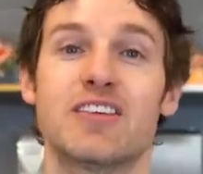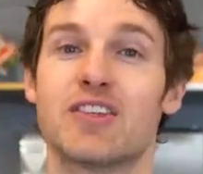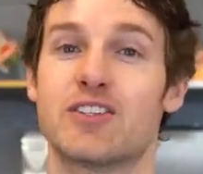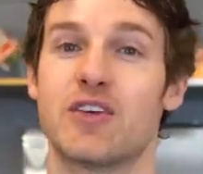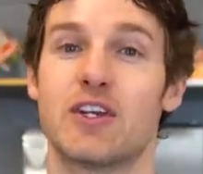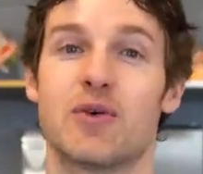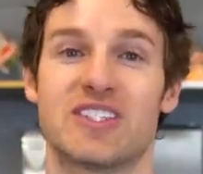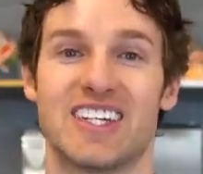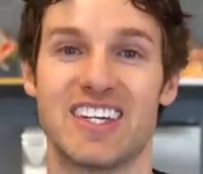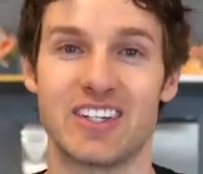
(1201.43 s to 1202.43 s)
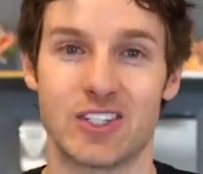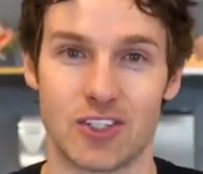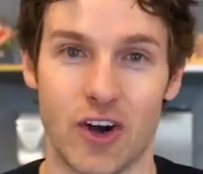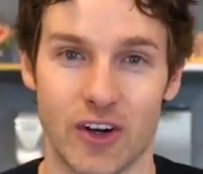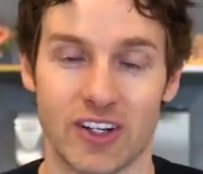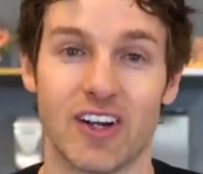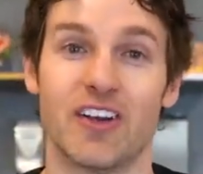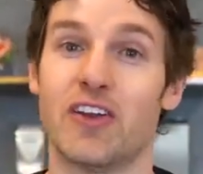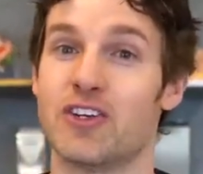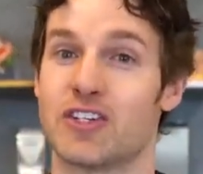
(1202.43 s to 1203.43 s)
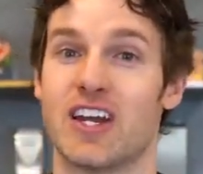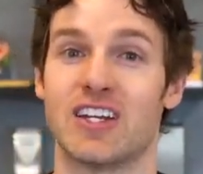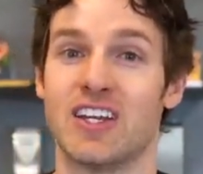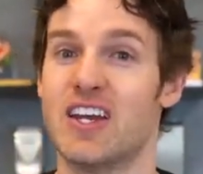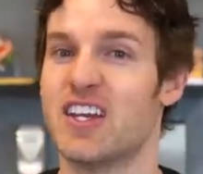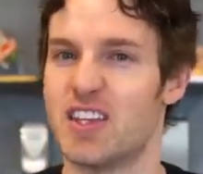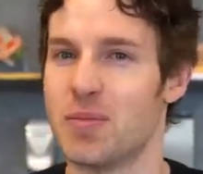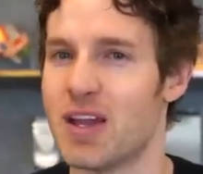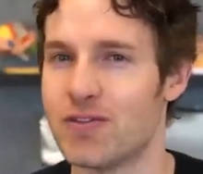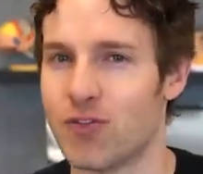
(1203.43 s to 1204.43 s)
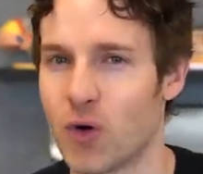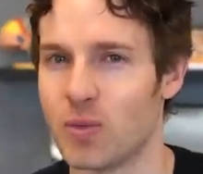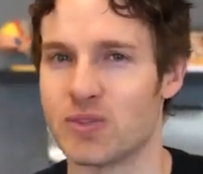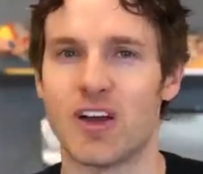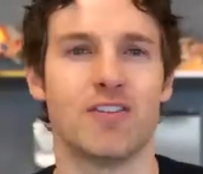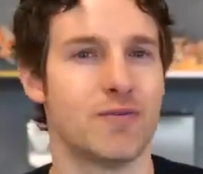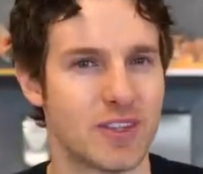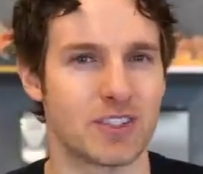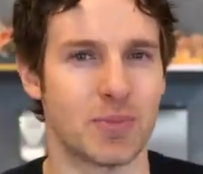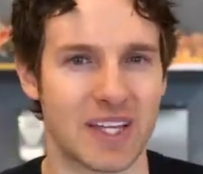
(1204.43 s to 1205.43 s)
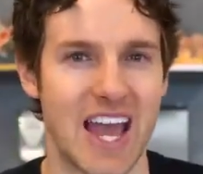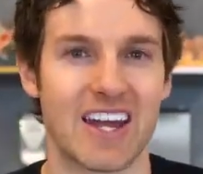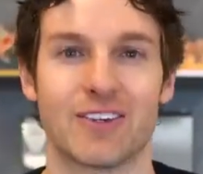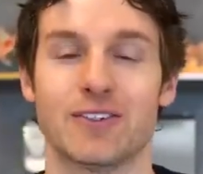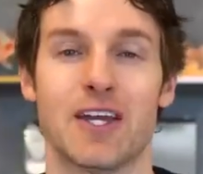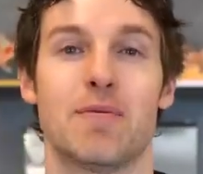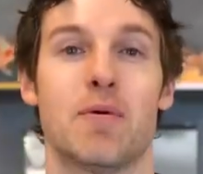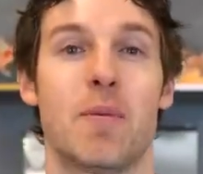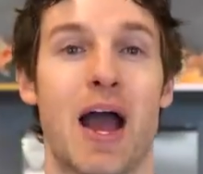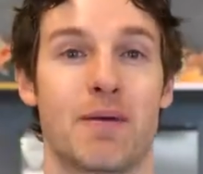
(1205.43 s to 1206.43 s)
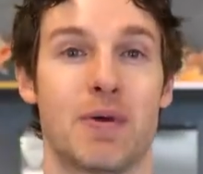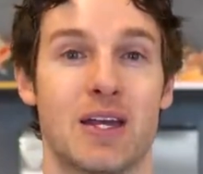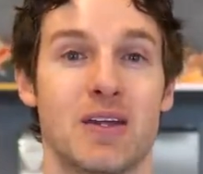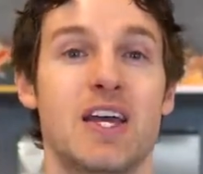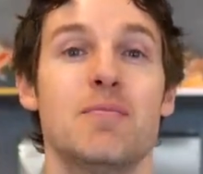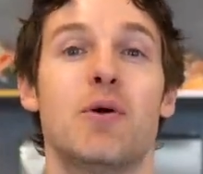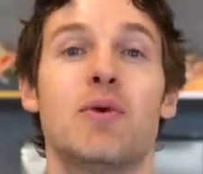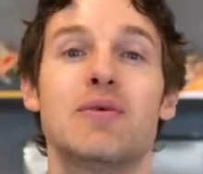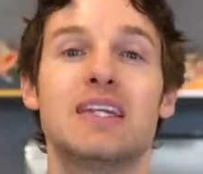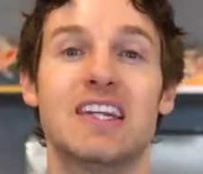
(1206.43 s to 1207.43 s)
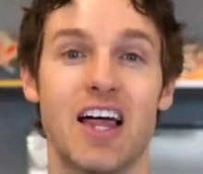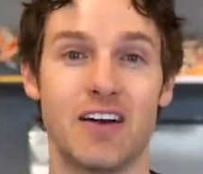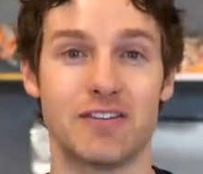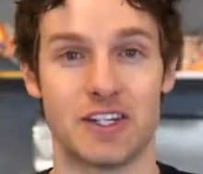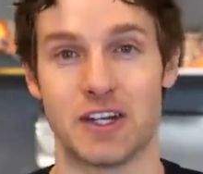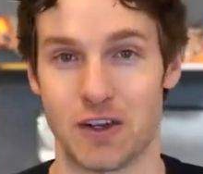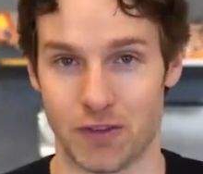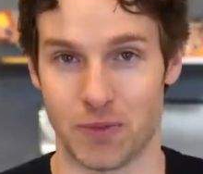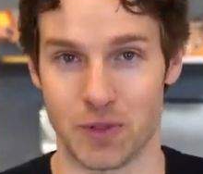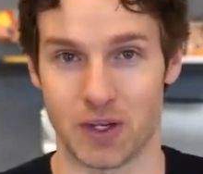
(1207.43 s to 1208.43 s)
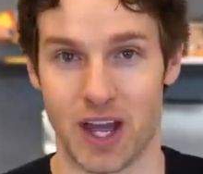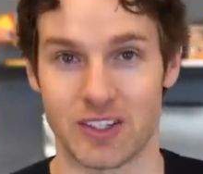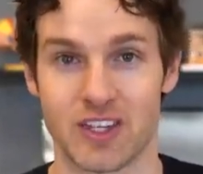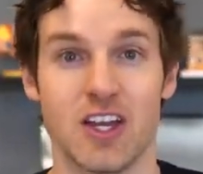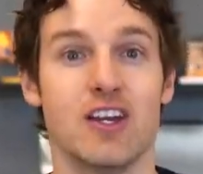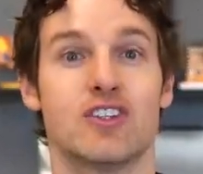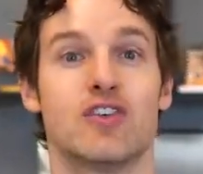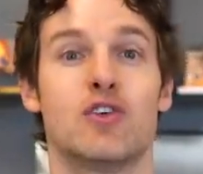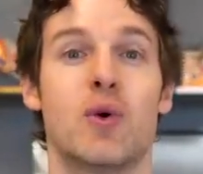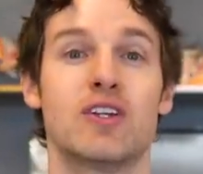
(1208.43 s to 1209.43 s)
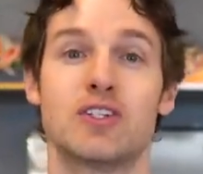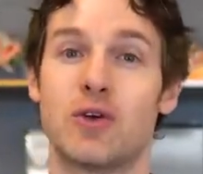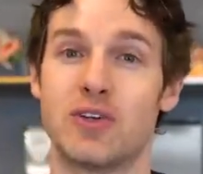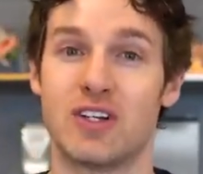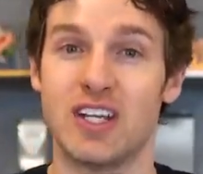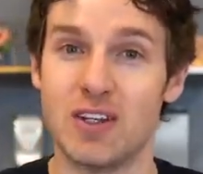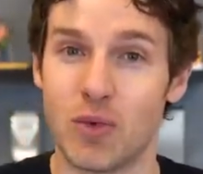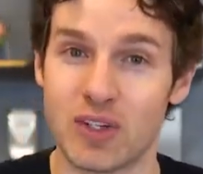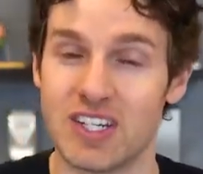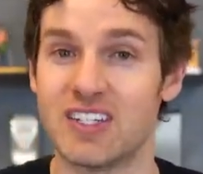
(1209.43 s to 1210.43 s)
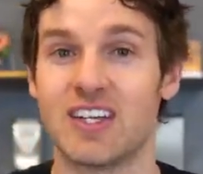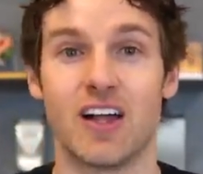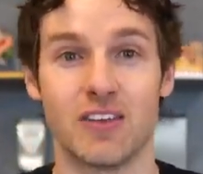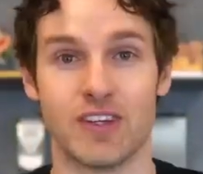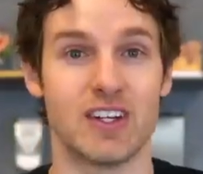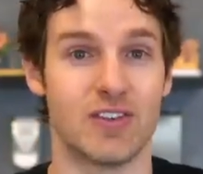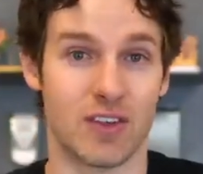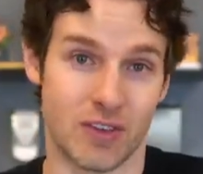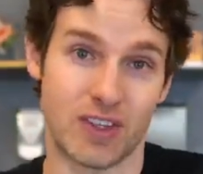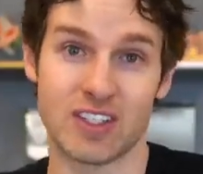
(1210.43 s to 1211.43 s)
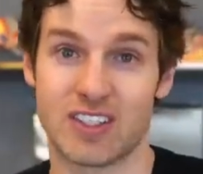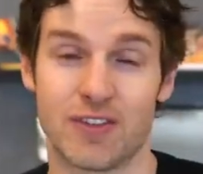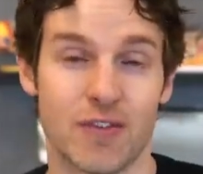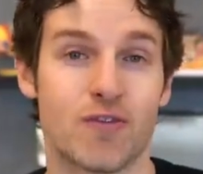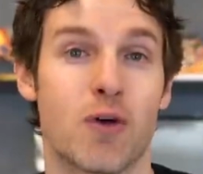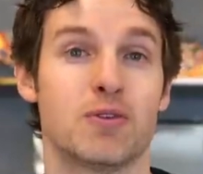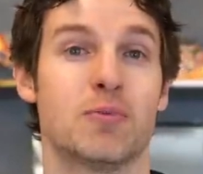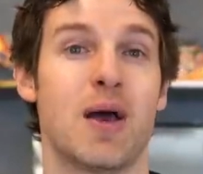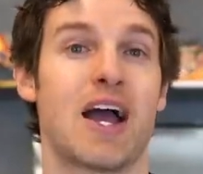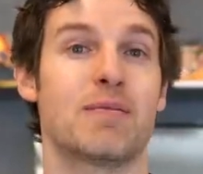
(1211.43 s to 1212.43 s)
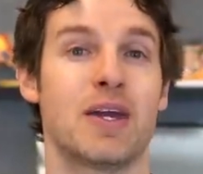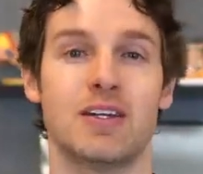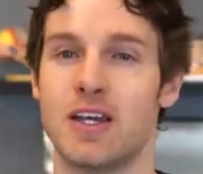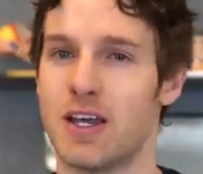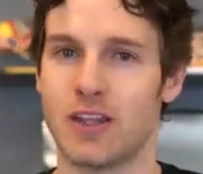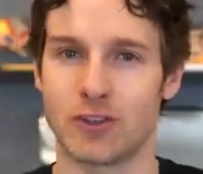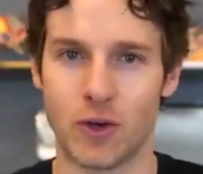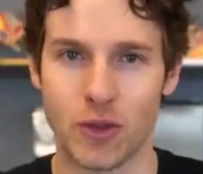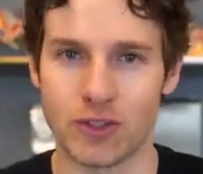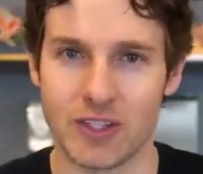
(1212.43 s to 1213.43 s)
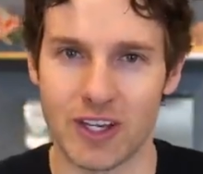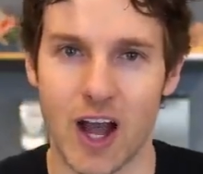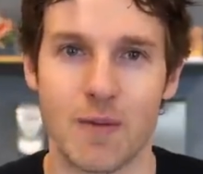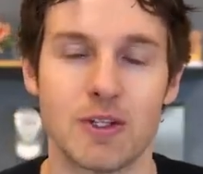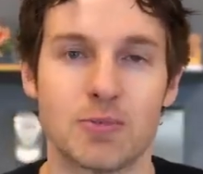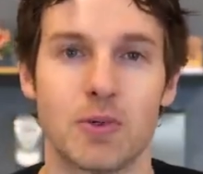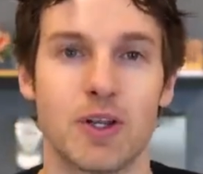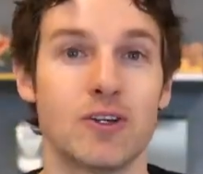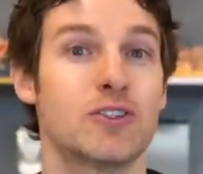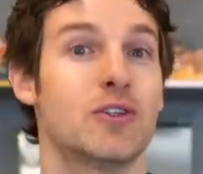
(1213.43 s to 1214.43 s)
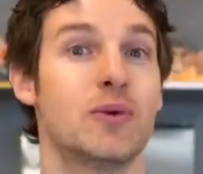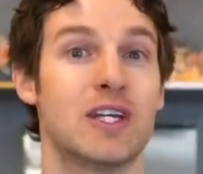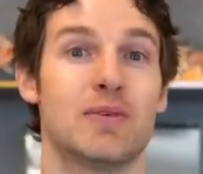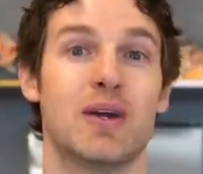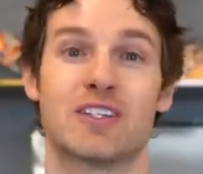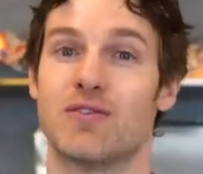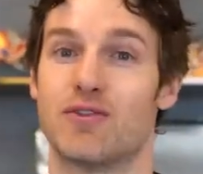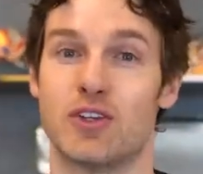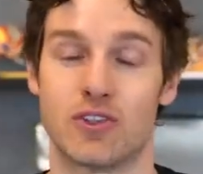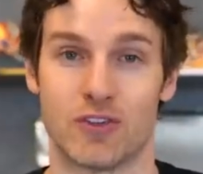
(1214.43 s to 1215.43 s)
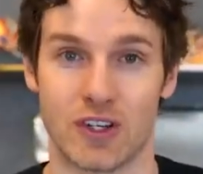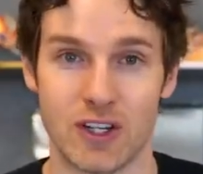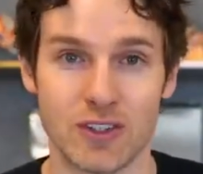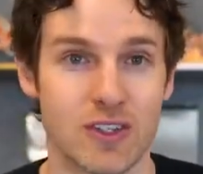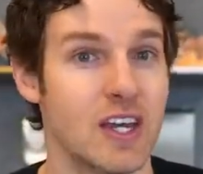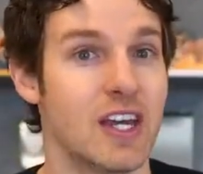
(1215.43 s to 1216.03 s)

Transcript: of this video was to get us started on understanding the main forms of this mechanical type of back pain. But we would love to hear from you guys. So if you want us to go into any more detail of any of these different forms of back pain, throw those in the comments below so that we can make some future videos.